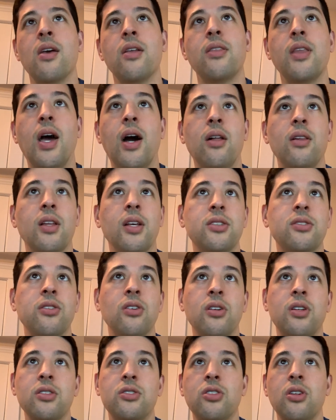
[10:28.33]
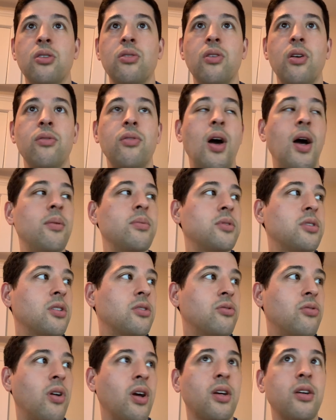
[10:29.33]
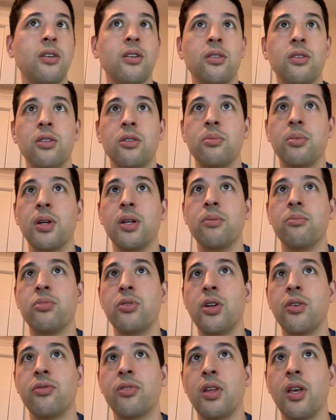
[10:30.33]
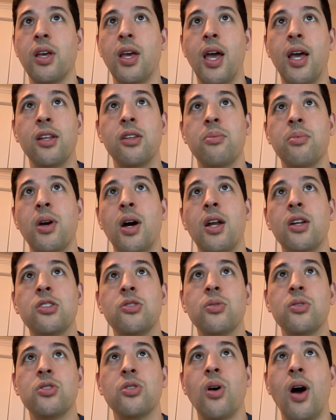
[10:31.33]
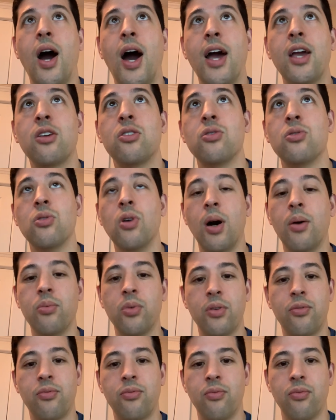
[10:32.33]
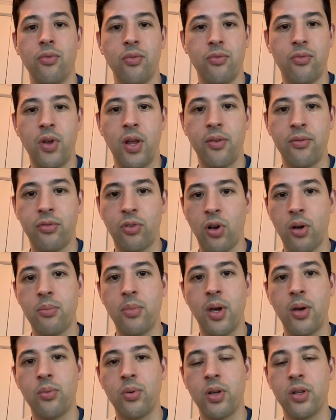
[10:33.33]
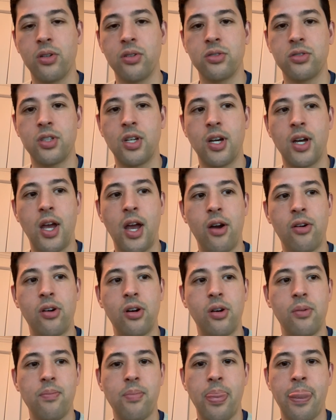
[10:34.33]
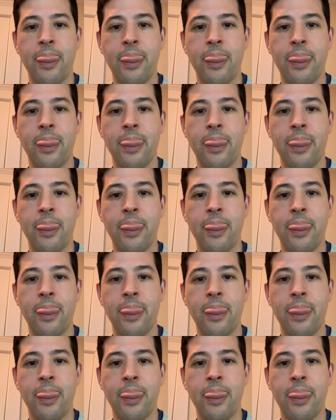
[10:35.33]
Now let's look at Sugar Ray Robinson's record a little bit briefly. And to be honest with you, I grew up in Floyd Mayweather's era.